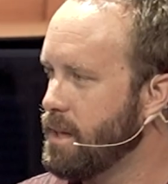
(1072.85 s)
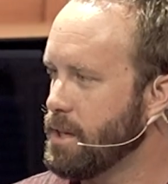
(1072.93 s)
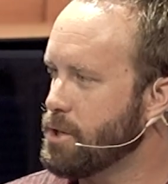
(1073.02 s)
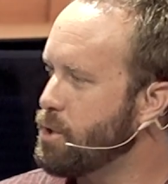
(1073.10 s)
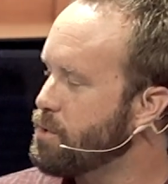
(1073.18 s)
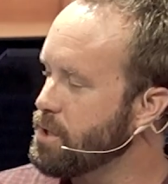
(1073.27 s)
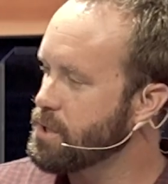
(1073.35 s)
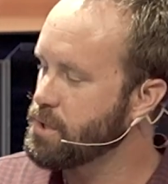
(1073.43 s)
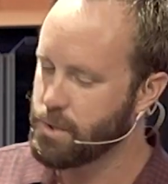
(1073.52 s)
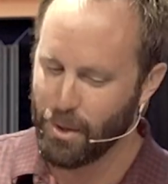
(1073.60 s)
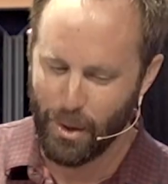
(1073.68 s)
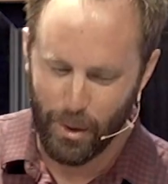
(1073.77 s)
that you
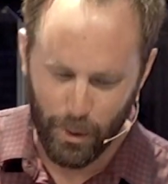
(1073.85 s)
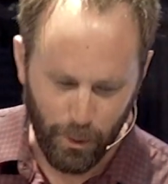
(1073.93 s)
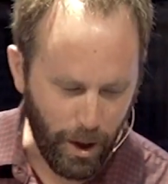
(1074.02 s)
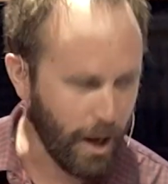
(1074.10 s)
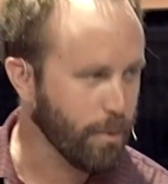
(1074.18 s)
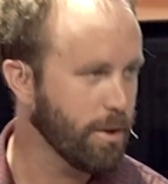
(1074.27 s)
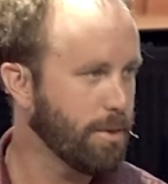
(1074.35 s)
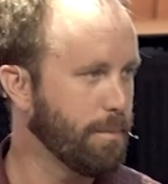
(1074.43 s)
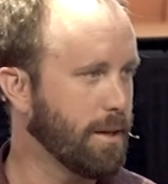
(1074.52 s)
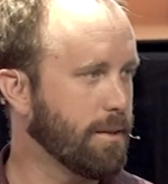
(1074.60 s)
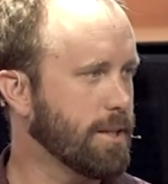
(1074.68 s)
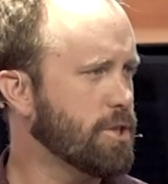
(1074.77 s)
just walk with me,